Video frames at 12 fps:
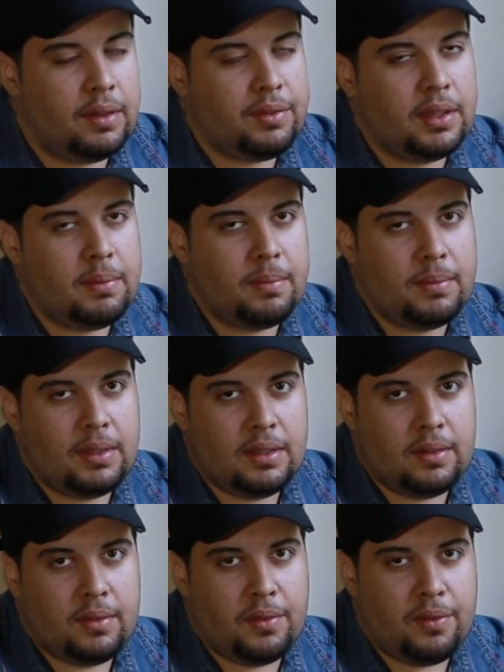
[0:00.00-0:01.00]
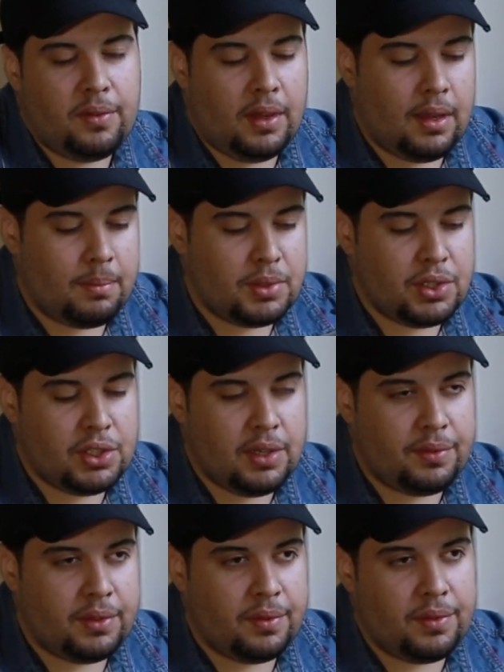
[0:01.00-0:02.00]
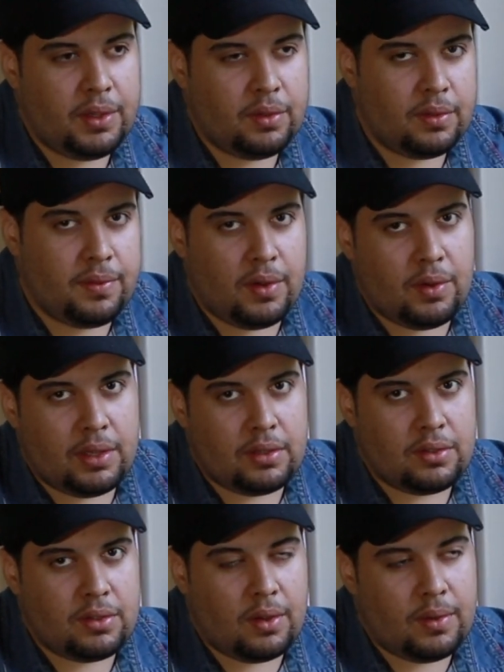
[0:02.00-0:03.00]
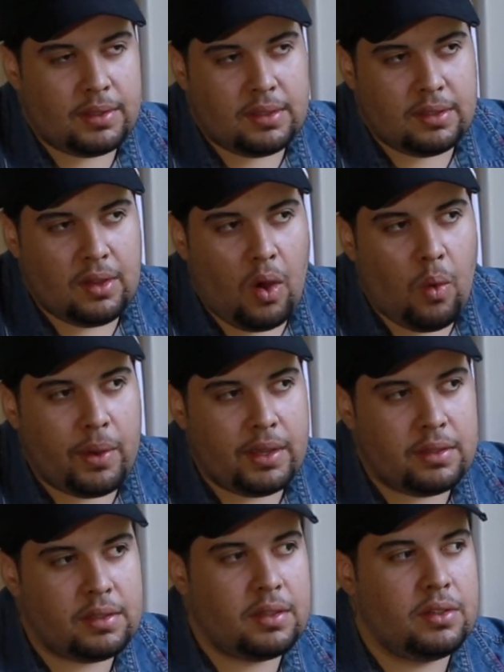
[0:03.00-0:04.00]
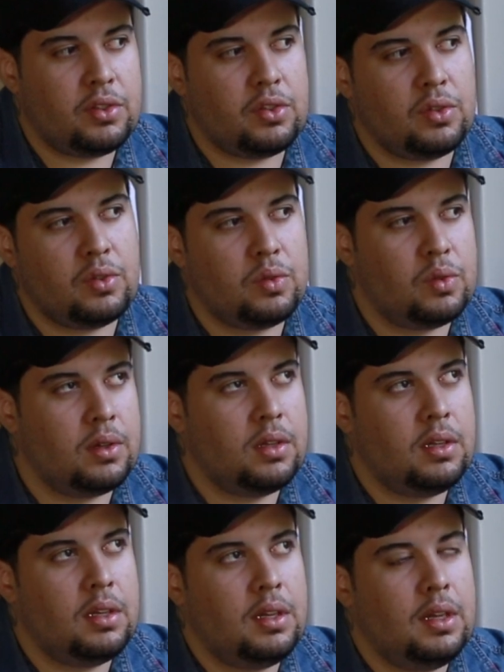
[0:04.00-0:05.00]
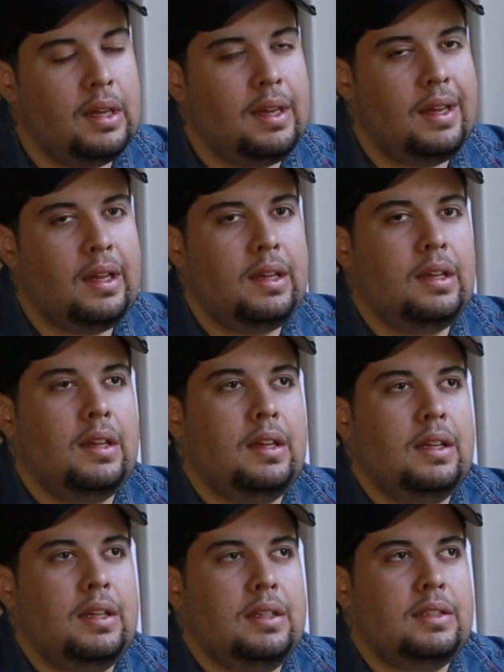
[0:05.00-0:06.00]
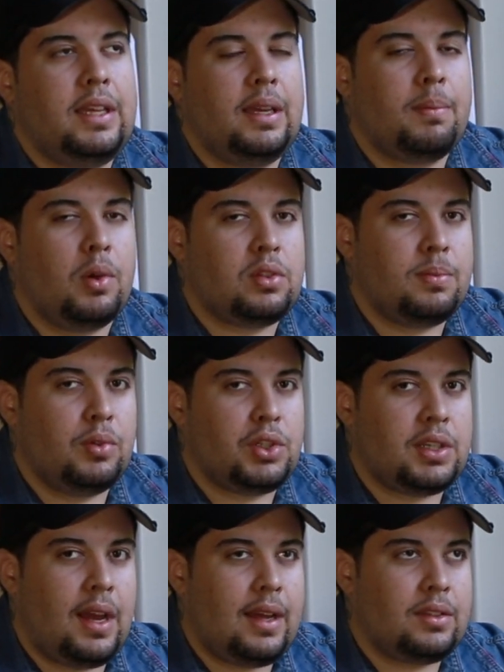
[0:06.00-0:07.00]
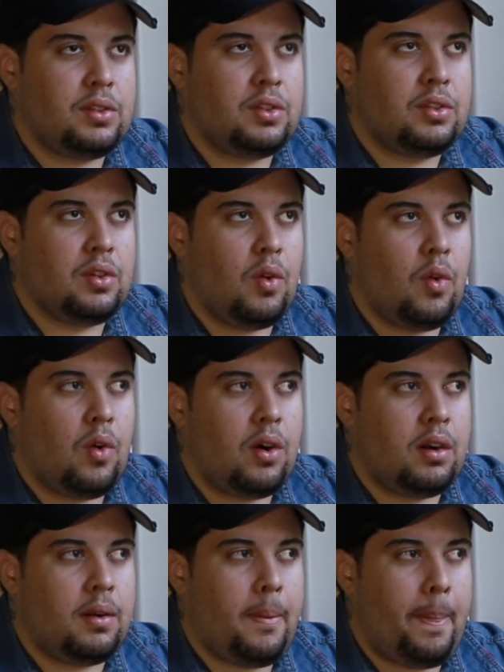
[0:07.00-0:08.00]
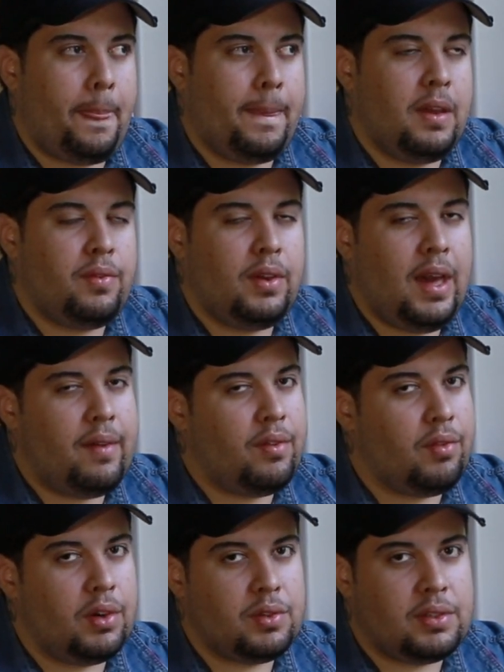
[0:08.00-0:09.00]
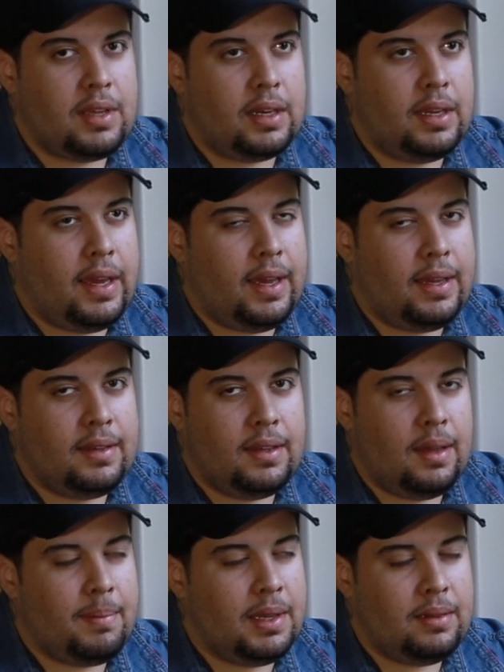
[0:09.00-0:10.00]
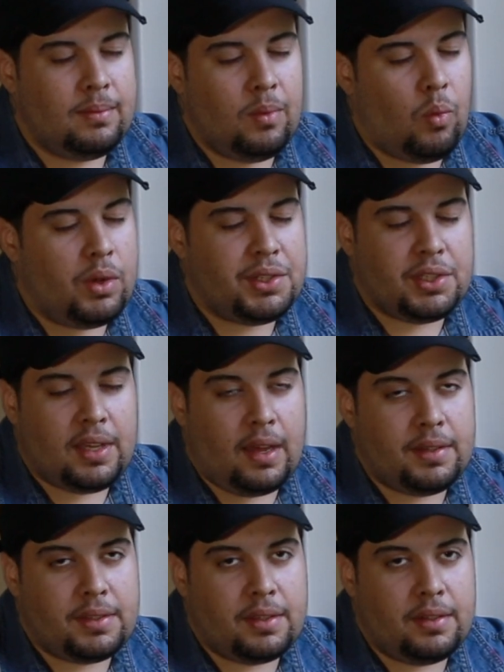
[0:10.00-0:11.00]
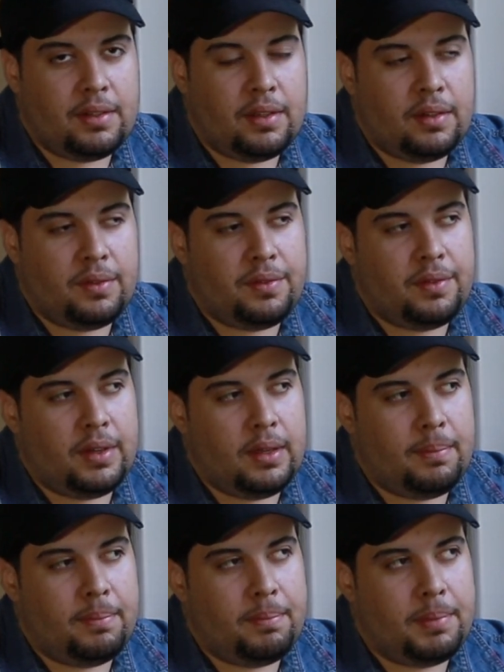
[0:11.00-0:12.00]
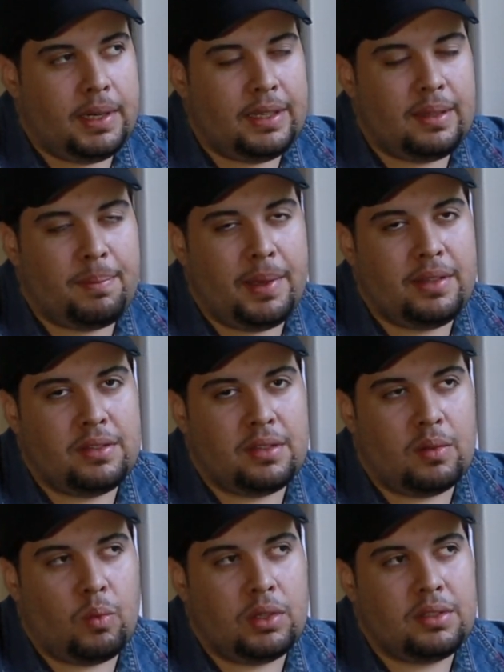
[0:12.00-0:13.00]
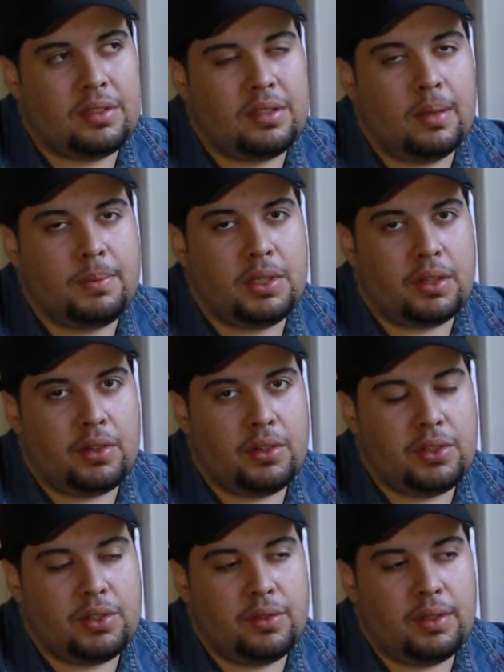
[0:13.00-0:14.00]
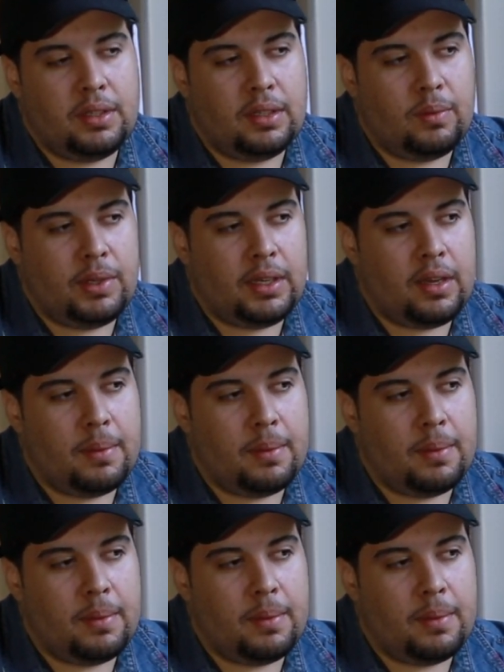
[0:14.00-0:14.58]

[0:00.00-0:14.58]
definitely shift the field of focus. So it's always good to take multiple shots, or if you have a real steady hand, I mean, one shot is good enough. But it depends on what subject you're shooting.